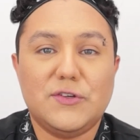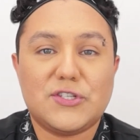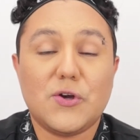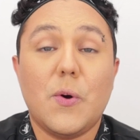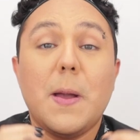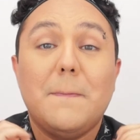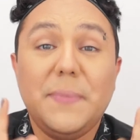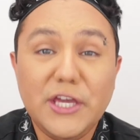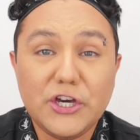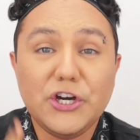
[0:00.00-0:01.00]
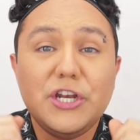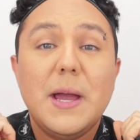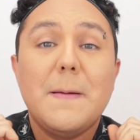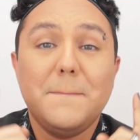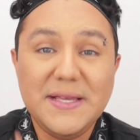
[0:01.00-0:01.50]
So be good,
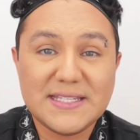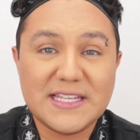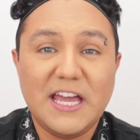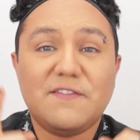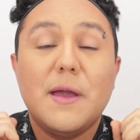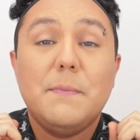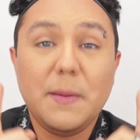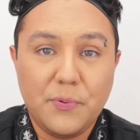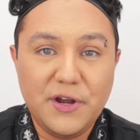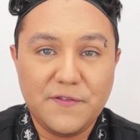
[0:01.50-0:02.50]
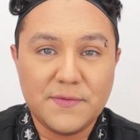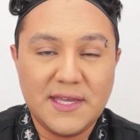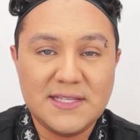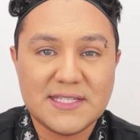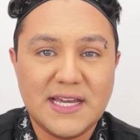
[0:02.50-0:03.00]
be safe, be pretty from the
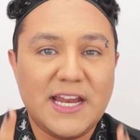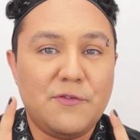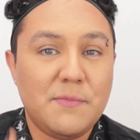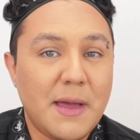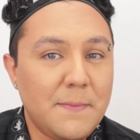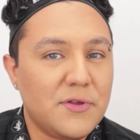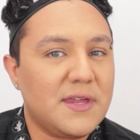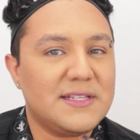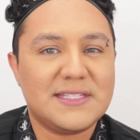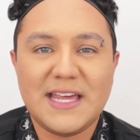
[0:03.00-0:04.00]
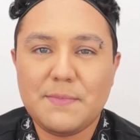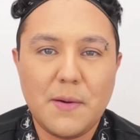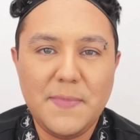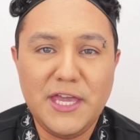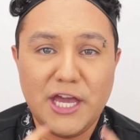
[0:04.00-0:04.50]
inside, and remember that it's not
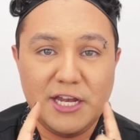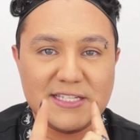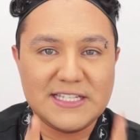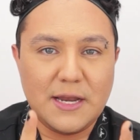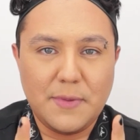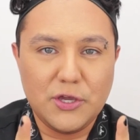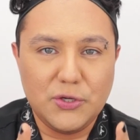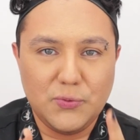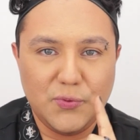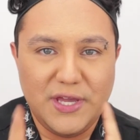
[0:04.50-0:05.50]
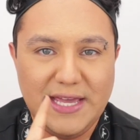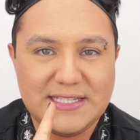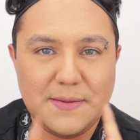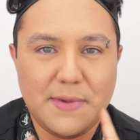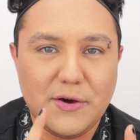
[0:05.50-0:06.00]
about me and it's not about you.
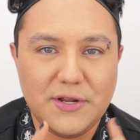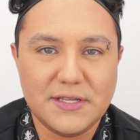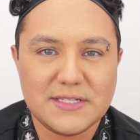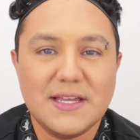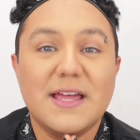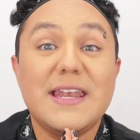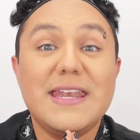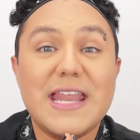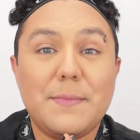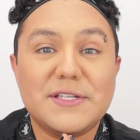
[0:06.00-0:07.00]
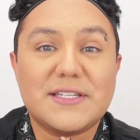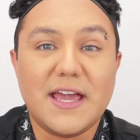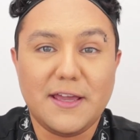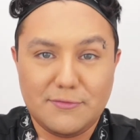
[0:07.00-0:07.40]
It's about us. Namaste.